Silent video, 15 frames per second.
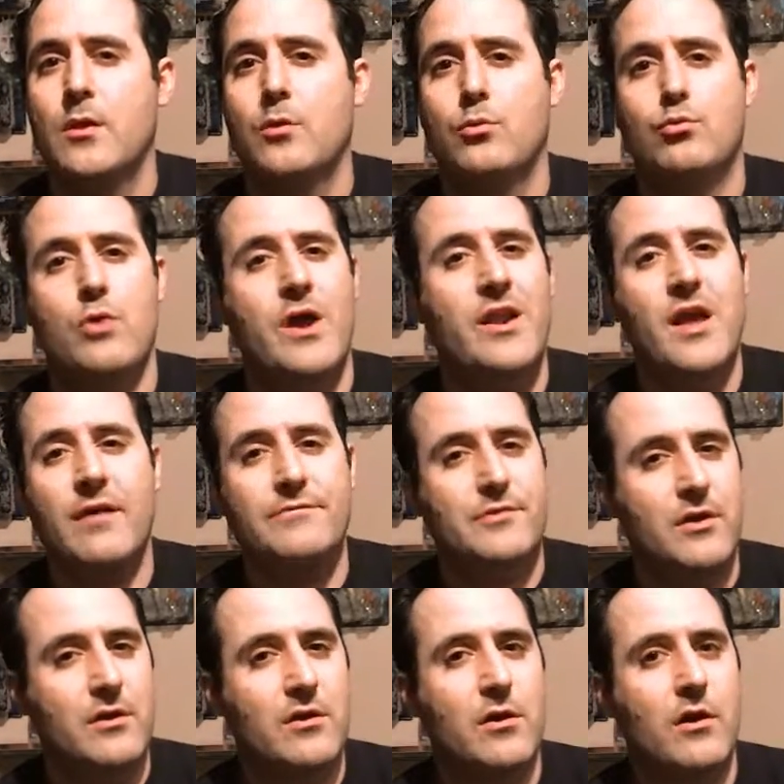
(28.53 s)
right after
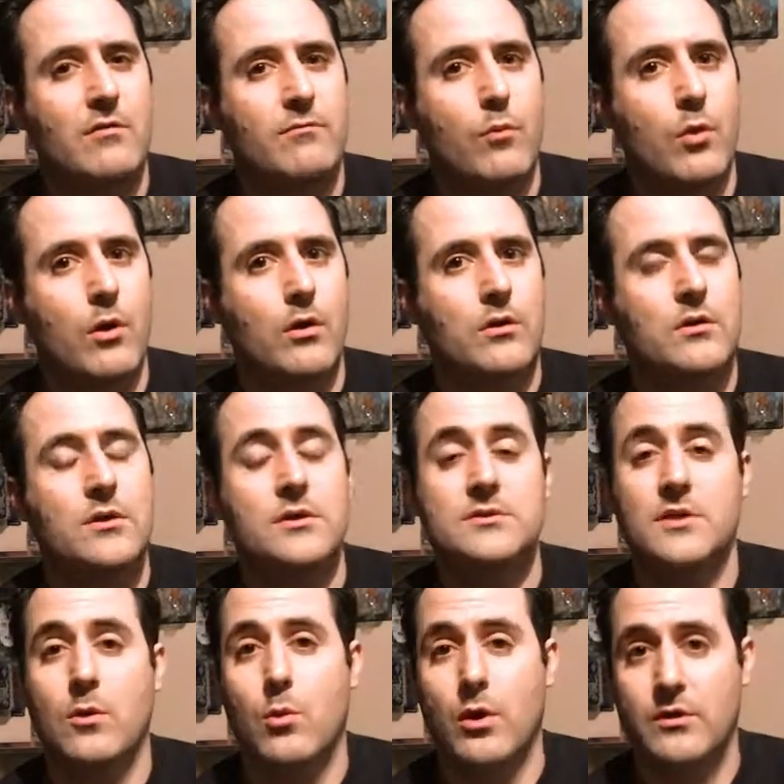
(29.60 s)
I got off work, because
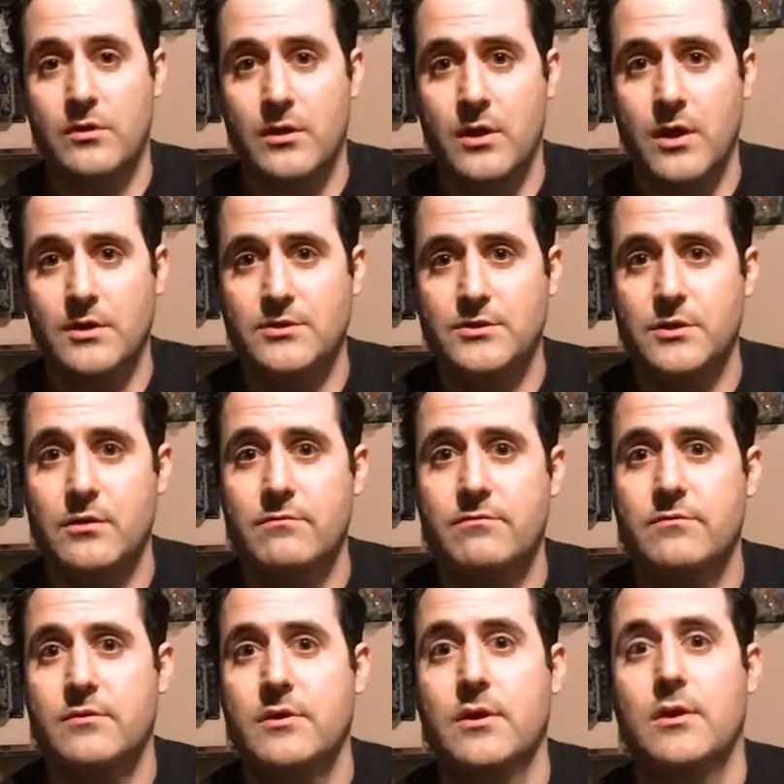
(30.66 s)
I worked the night
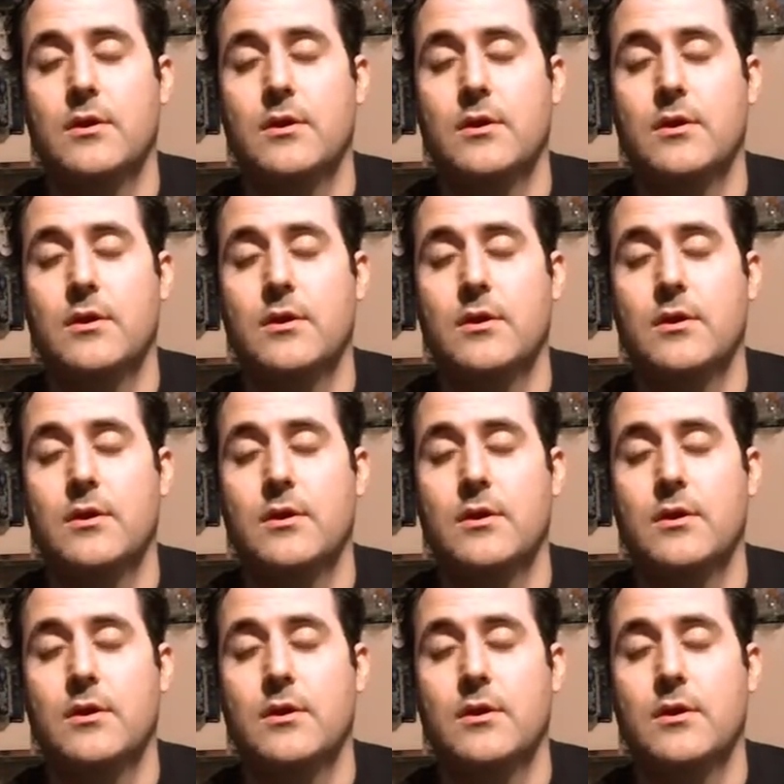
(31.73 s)
shift.